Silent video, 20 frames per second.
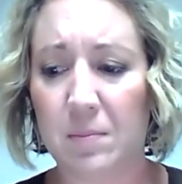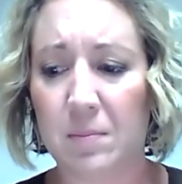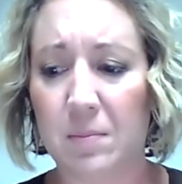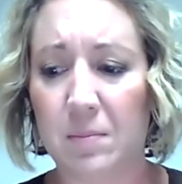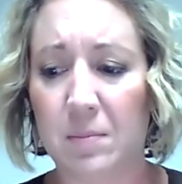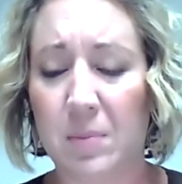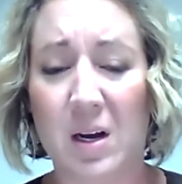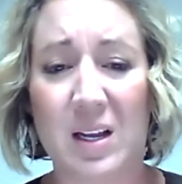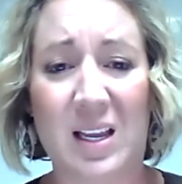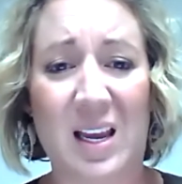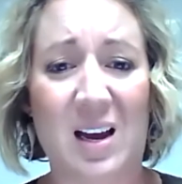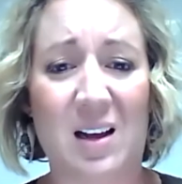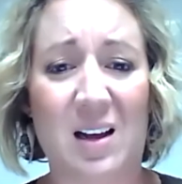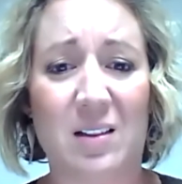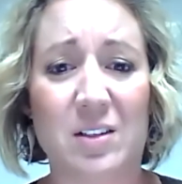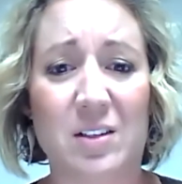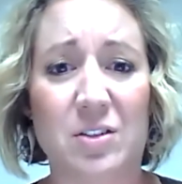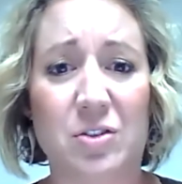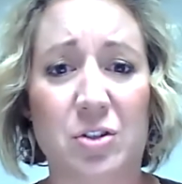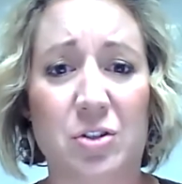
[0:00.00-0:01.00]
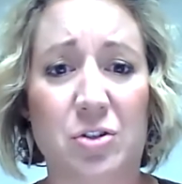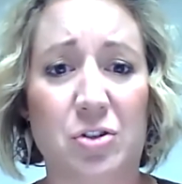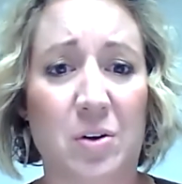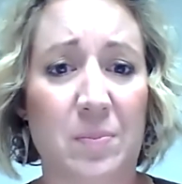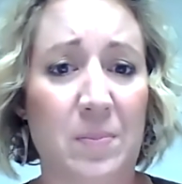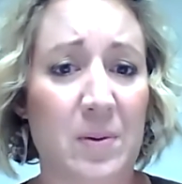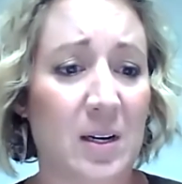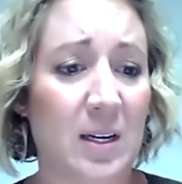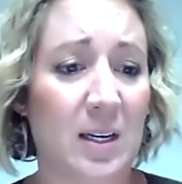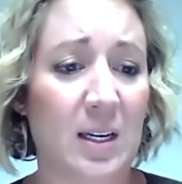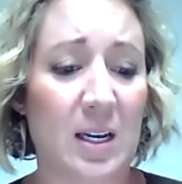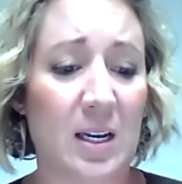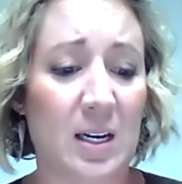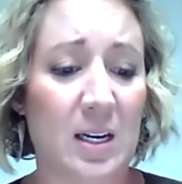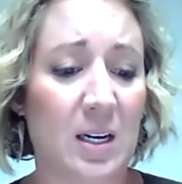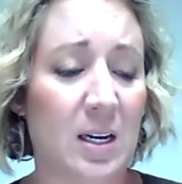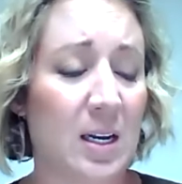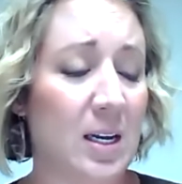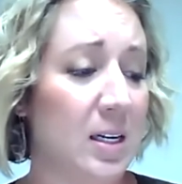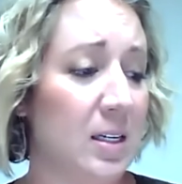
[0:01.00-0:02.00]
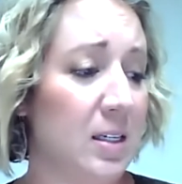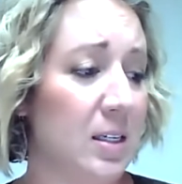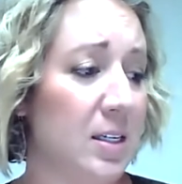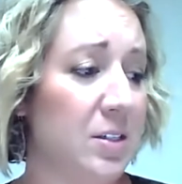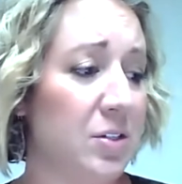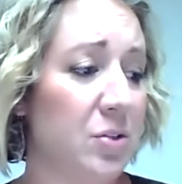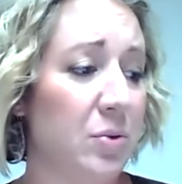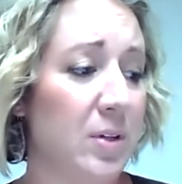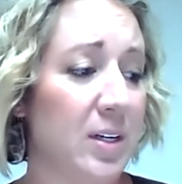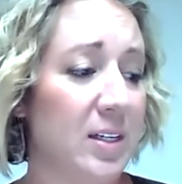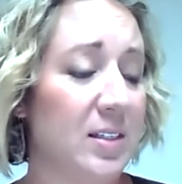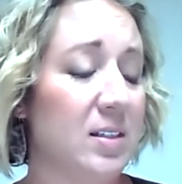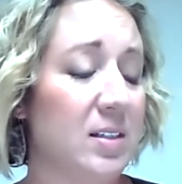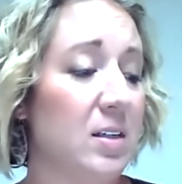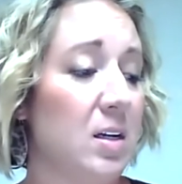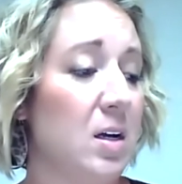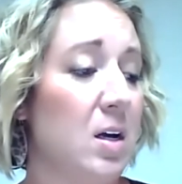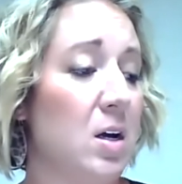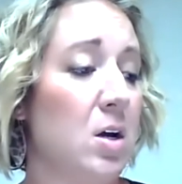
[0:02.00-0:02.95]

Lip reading: But yeah, let's just jump in and do this.